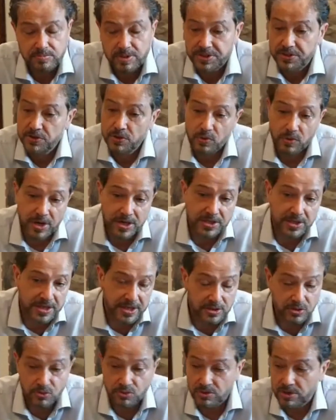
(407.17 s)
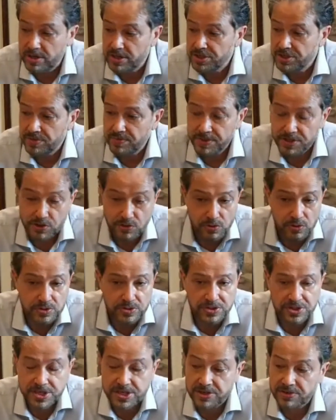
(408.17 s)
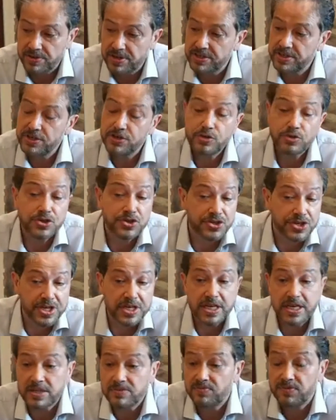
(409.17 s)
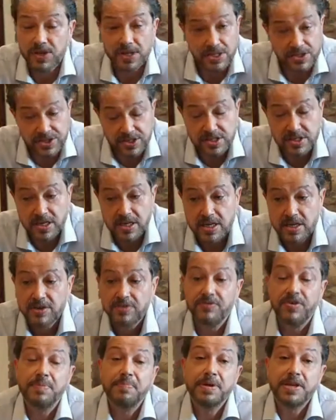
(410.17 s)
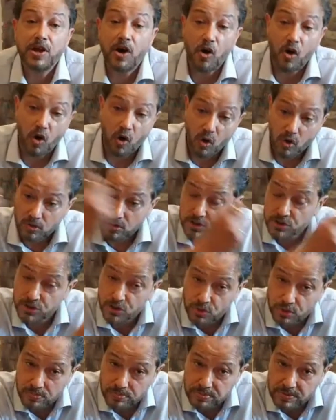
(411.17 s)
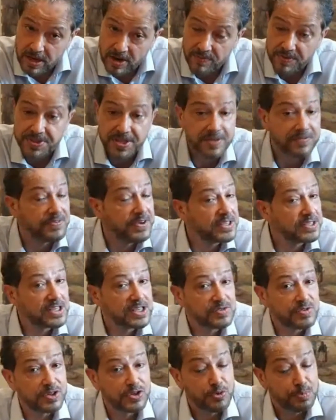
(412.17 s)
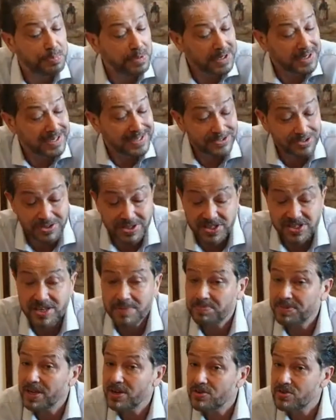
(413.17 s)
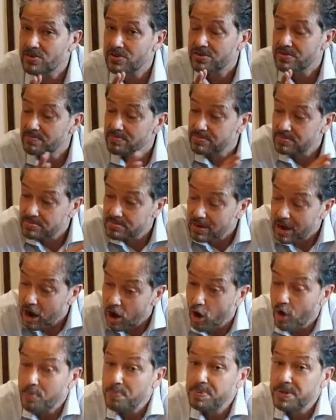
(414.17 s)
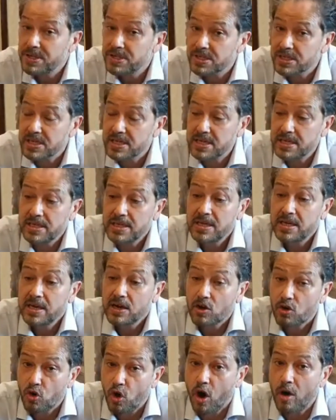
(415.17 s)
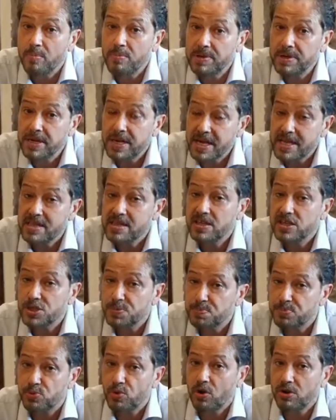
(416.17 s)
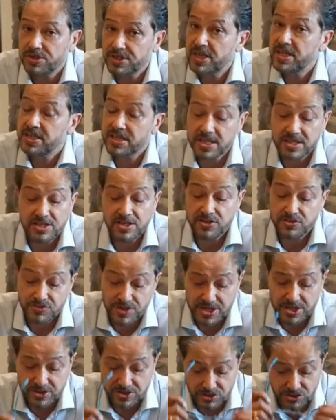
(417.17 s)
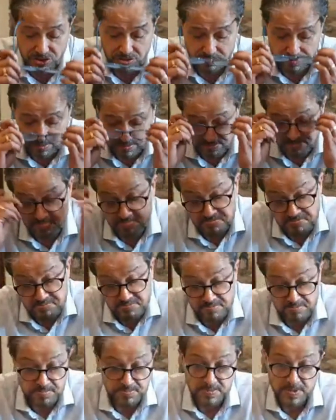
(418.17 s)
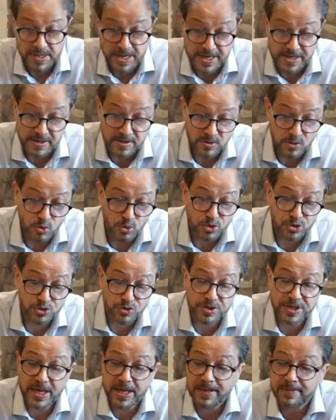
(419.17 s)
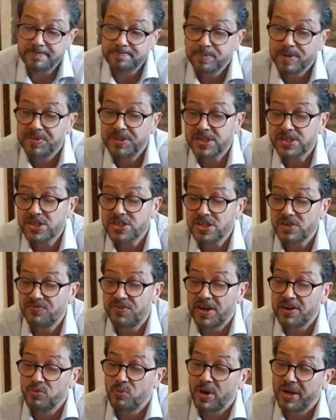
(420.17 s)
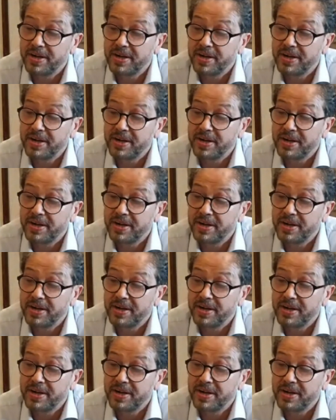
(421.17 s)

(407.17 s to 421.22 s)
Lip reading: Whether you look at the Hindu religion, whether you look at the Sikh religion, you see in villages, women also cover their faces with dupatta. So there's something obviously common in this process in this region. So, hey, who's to tell? But this is the fun